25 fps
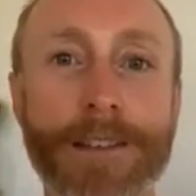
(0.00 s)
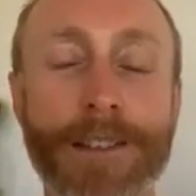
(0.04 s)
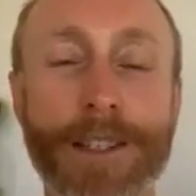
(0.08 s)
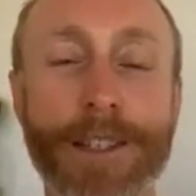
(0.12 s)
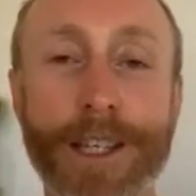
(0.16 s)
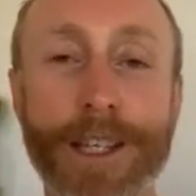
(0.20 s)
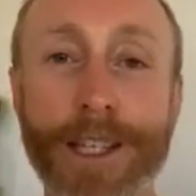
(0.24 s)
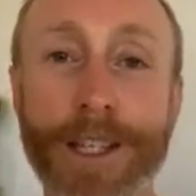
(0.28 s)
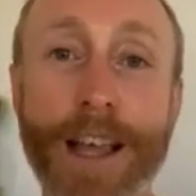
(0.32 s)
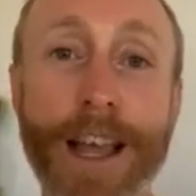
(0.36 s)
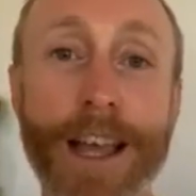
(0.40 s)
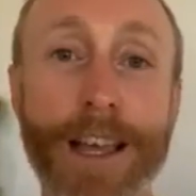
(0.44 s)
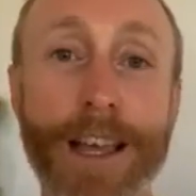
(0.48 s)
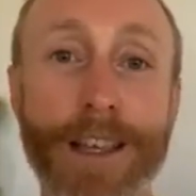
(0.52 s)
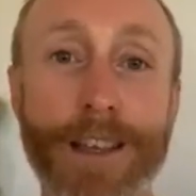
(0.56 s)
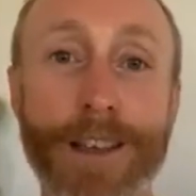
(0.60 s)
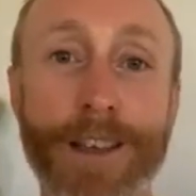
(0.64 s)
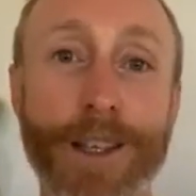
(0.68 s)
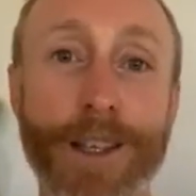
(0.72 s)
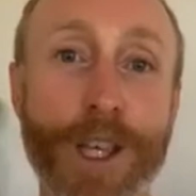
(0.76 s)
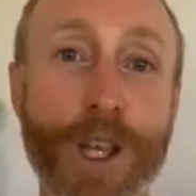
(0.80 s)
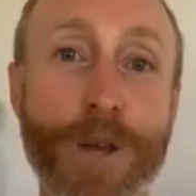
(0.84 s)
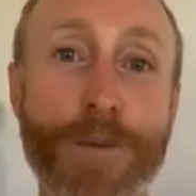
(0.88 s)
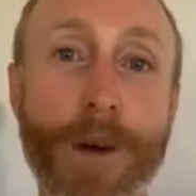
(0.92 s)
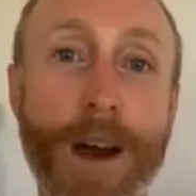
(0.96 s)
just like
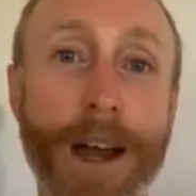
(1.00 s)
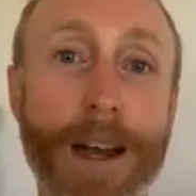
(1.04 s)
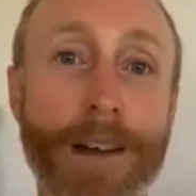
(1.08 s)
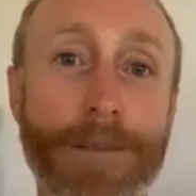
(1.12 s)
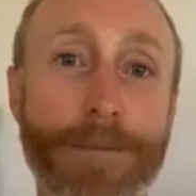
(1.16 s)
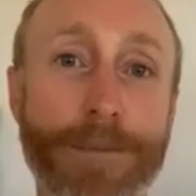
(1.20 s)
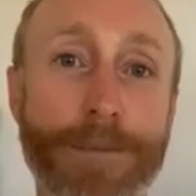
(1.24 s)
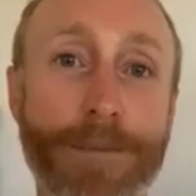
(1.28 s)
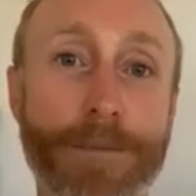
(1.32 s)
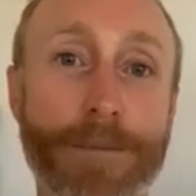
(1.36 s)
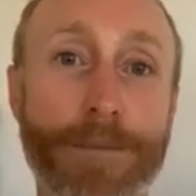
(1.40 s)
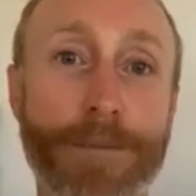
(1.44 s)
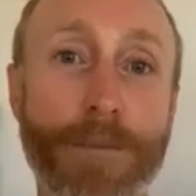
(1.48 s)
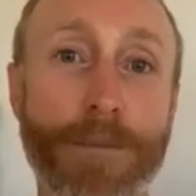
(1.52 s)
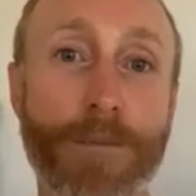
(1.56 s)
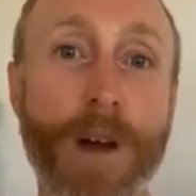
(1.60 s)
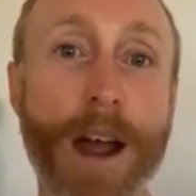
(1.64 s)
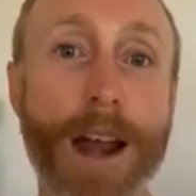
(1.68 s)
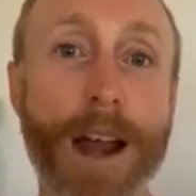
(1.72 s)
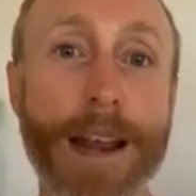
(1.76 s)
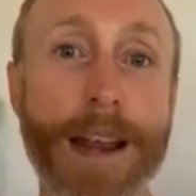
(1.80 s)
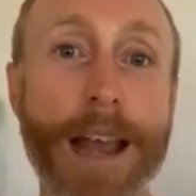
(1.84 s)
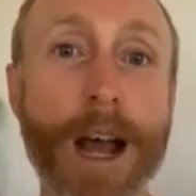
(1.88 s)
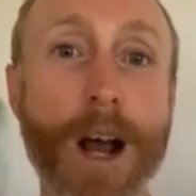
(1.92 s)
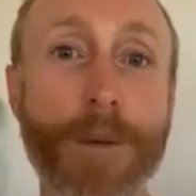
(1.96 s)
you might
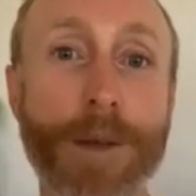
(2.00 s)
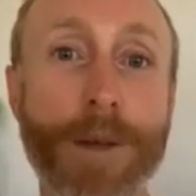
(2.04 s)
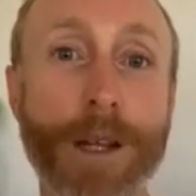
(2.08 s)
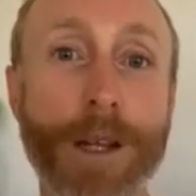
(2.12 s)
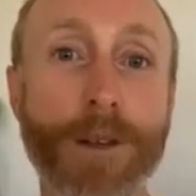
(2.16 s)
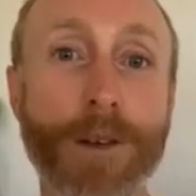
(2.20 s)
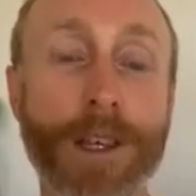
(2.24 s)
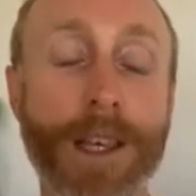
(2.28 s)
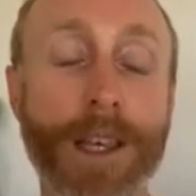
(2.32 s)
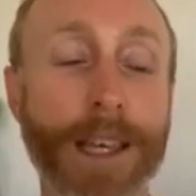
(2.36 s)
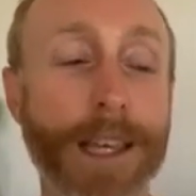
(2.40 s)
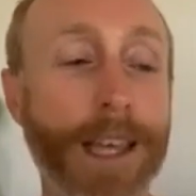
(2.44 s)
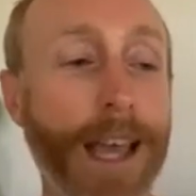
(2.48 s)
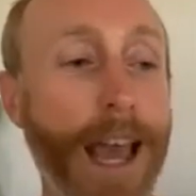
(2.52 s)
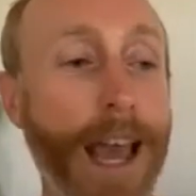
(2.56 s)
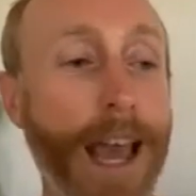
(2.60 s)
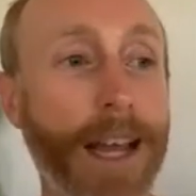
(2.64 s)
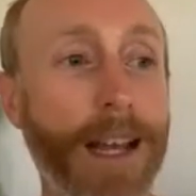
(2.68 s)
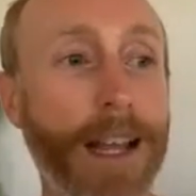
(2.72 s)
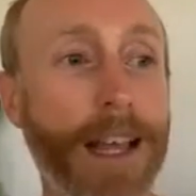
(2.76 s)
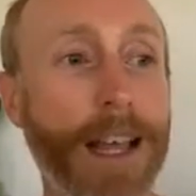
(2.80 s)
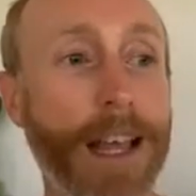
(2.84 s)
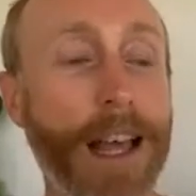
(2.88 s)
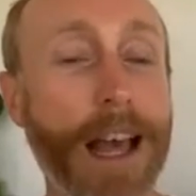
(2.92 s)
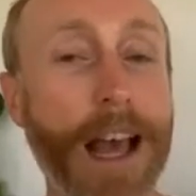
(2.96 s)
right now be looking at